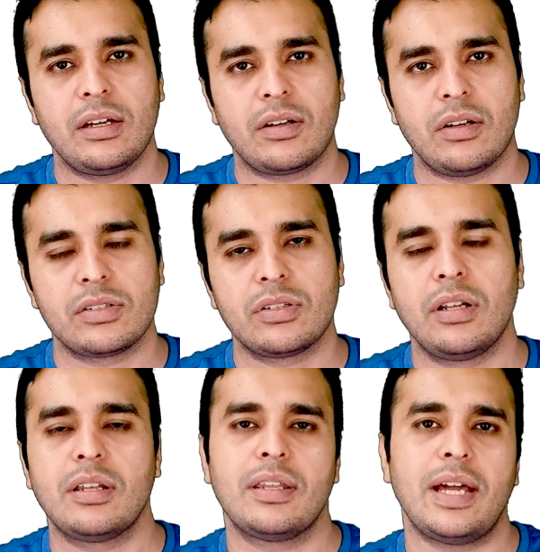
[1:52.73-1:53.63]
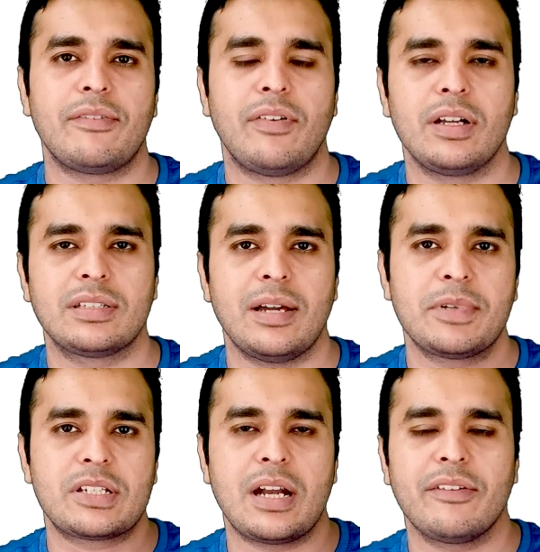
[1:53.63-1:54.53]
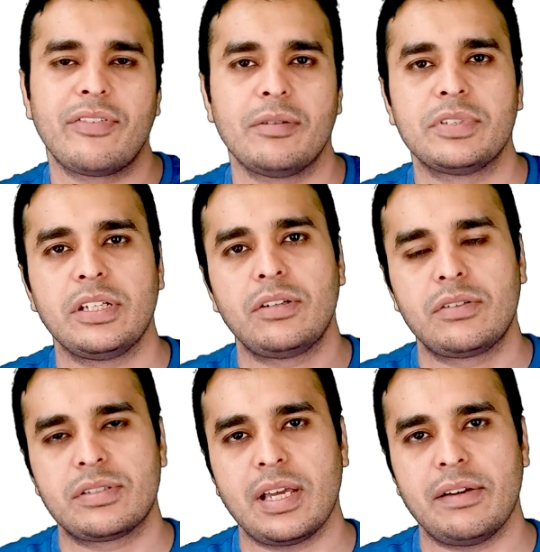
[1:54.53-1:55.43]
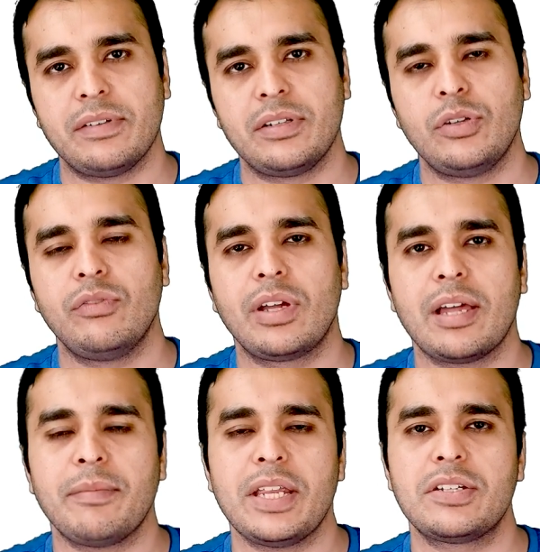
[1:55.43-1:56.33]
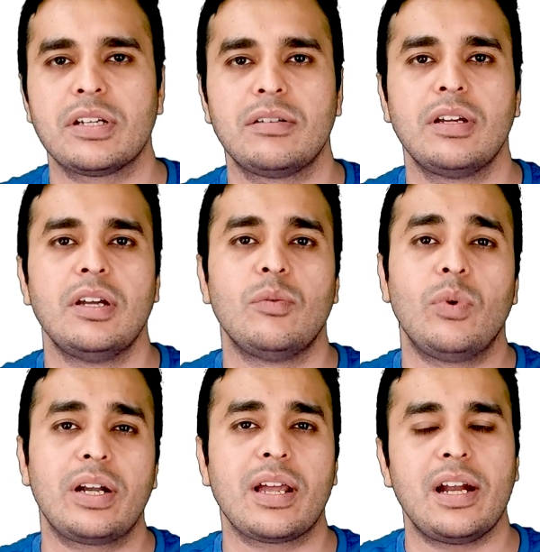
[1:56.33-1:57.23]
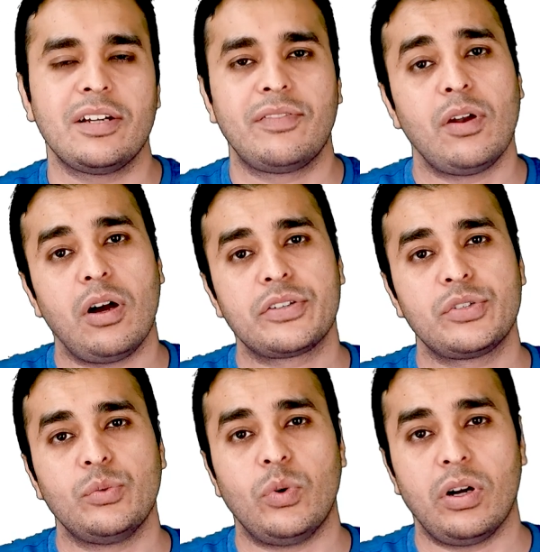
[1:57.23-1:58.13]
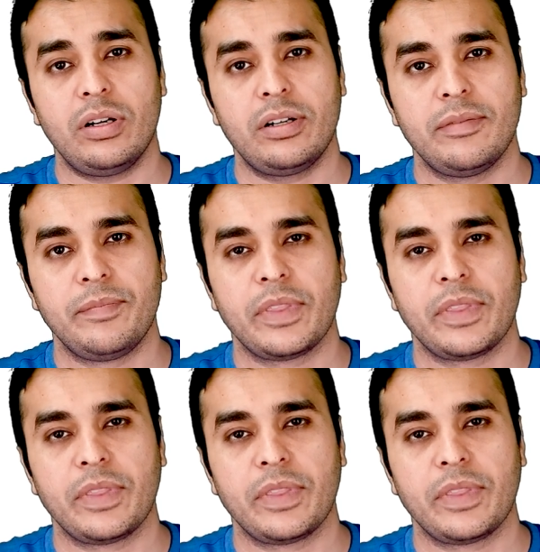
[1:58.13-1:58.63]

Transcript: console that, for example, starting from 0 to 7, you can mention what kind of logs you want.